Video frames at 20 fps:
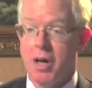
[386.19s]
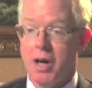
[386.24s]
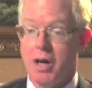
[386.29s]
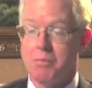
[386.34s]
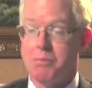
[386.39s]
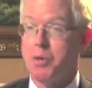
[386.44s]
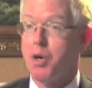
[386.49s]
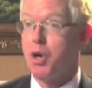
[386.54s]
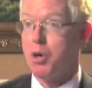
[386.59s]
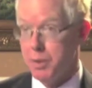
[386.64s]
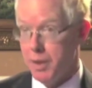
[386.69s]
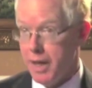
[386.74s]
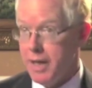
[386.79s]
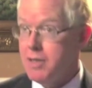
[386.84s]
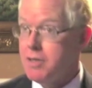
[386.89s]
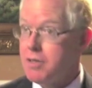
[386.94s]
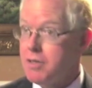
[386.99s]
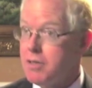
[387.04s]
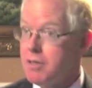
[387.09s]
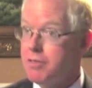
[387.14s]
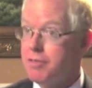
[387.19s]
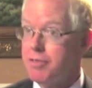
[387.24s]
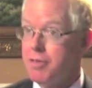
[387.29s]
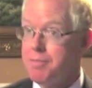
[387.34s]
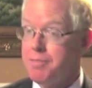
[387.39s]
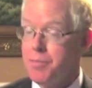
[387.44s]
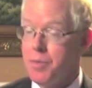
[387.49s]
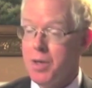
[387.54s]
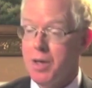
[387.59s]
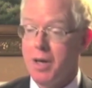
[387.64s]
per plaintiff.
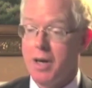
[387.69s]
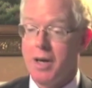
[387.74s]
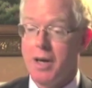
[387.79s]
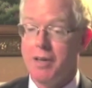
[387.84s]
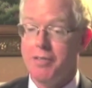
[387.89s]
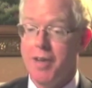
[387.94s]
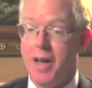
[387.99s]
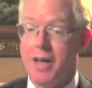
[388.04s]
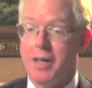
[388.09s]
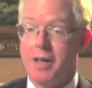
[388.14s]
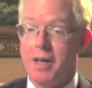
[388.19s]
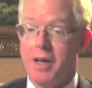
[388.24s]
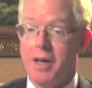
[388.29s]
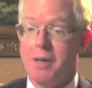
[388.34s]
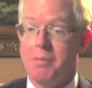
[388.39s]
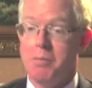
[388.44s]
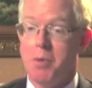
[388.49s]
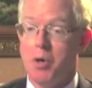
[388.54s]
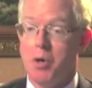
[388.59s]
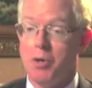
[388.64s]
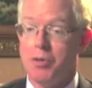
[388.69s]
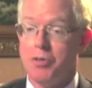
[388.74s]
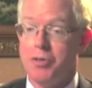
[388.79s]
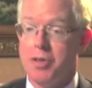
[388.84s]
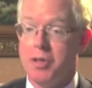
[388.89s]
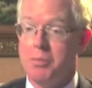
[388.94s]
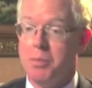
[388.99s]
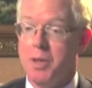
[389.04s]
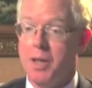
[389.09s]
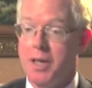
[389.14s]
I've had
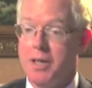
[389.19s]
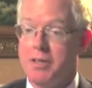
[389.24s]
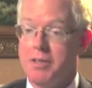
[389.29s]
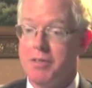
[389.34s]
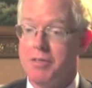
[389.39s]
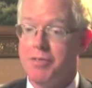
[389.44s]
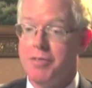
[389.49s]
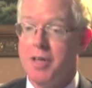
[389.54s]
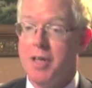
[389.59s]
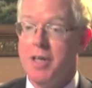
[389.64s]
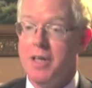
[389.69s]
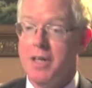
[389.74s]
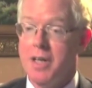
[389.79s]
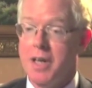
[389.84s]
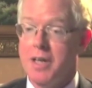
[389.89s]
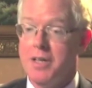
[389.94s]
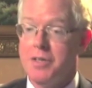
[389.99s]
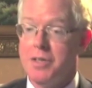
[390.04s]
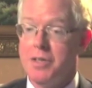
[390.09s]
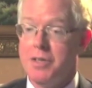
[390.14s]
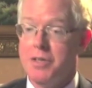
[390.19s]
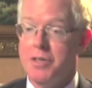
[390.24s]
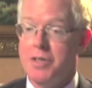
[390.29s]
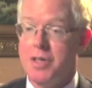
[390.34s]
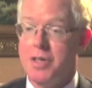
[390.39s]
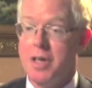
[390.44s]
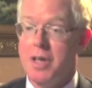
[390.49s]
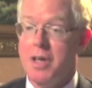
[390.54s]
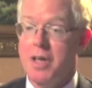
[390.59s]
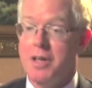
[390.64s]
multi-plaintiff cases
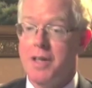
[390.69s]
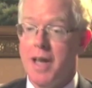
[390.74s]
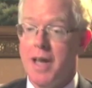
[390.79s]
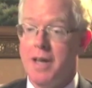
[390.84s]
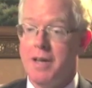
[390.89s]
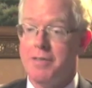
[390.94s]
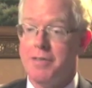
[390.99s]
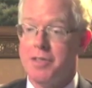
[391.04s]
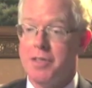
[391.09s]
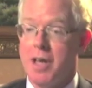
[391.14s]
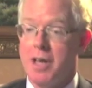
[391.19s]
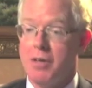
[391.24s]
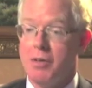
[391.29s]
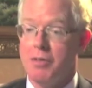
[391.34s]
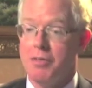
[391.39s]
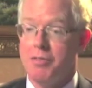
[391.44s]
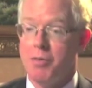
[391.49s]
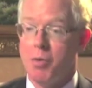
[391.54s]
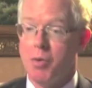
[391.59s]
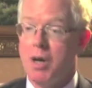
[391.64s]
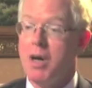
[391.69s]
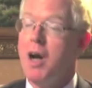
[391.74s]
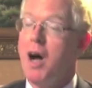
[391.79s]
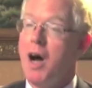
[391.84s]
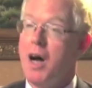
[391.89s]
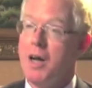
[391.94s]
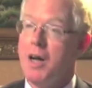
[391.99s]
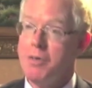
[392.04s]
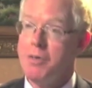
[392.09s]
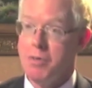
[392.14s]
that have settled for
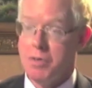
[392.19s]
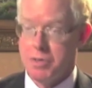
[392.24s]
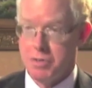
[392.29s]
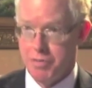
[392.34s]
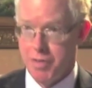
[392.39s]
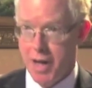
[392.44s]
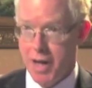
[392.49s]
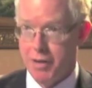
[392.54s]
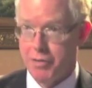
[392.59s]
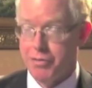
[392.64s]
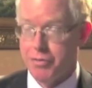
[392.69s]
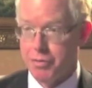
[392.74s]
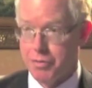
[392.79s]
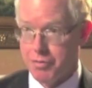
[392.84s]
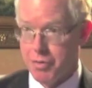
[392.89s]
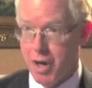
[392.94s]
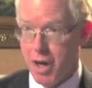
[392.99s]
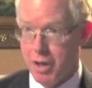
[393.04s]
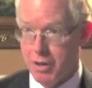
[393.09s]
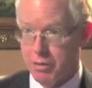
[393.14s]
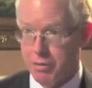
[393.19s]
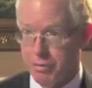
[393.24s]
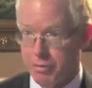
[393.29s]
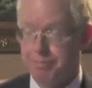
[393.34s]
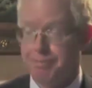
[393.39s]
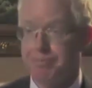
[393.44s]
hundreds of thousands of dollars.